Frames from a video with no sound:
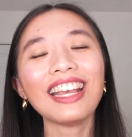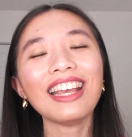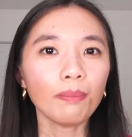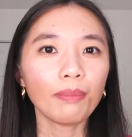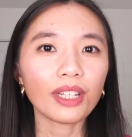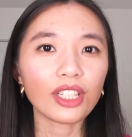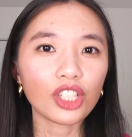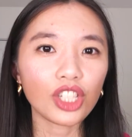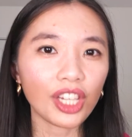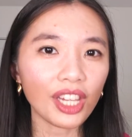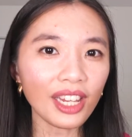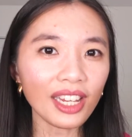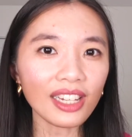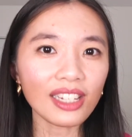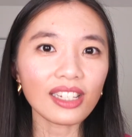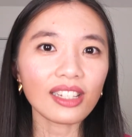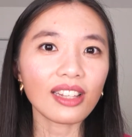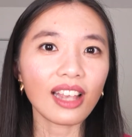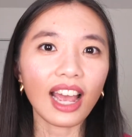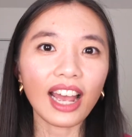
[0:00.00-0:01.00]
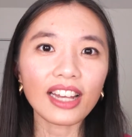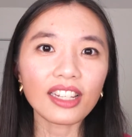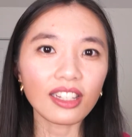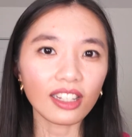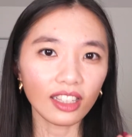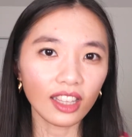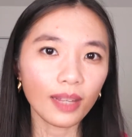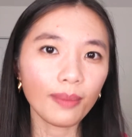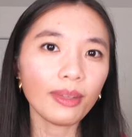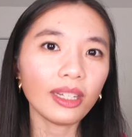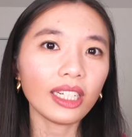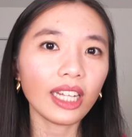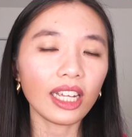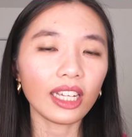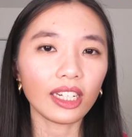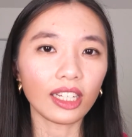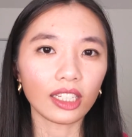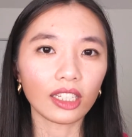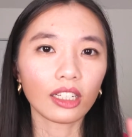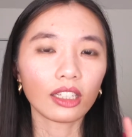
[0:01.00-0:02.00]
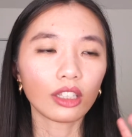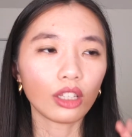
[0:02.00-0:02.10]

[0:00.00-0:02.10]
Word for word: But Cheese has eliminated